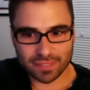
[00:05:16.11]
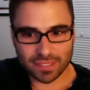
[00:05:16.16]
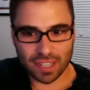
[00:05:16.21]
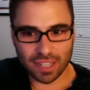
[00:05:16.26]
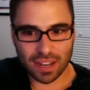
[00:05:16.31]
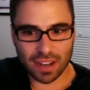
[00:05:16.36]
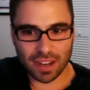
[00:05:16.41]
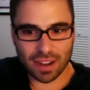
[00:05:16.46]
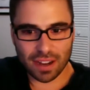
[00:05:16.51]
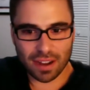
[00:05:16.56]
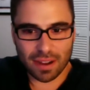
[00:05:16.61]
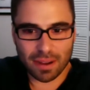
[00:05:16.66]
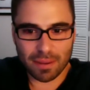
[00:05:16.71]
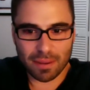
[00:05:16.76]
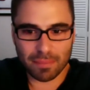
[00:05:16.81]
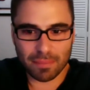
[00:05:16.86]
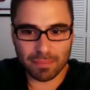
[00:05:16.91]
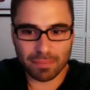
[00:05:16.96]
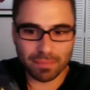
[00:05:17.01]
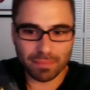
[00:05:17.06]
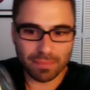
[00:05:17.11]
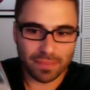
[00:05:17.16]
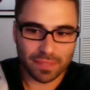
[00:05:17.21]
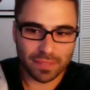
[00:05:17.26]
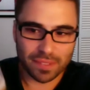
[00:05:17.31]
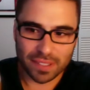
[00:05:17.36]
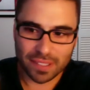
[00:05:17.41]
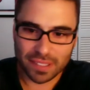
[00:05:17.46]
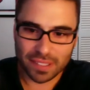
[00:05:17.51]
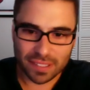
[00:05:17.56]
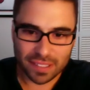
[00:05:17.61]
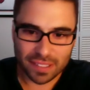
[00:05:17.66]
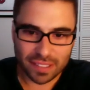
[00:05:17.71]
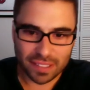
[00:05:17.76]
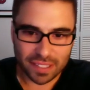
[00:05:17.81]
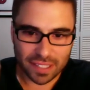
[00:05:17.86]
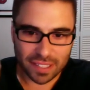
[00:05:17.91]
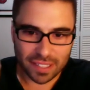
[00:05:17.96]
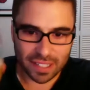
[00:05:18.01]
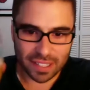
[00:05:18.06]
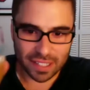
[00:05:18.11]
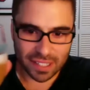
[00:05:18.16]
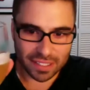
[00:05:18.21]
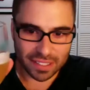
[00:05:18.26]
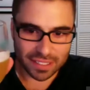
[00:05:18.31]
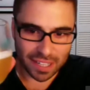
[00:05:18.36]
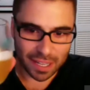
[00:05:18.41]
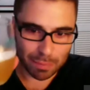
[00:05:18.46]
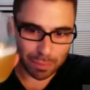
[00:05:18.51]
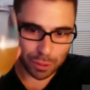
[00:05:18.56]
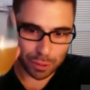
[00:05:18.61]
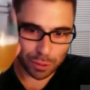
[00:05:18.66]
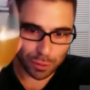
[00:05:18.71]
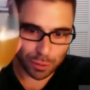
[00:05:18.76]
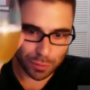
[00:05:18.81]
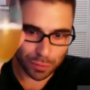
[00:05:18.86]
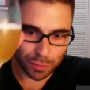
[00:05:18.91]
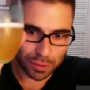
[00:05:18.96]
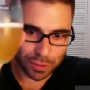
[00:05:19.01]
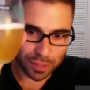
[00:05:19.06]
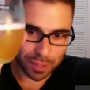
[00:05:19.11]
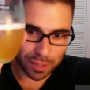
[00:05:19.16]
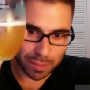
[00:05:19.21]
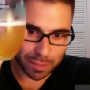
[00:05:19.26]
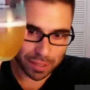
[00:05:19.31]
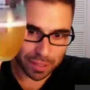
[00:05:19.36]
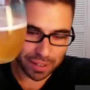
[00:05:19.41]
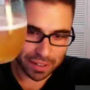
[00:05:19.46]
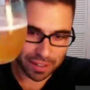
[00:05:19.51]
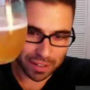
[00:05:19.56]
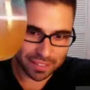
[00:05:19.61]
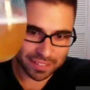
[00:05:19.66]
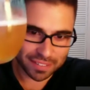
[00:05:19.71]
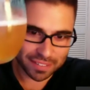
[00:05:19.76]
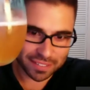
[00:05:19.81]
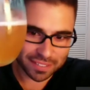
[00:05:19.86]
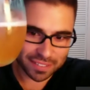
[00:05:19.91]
Um, it is a beautiful looking beer.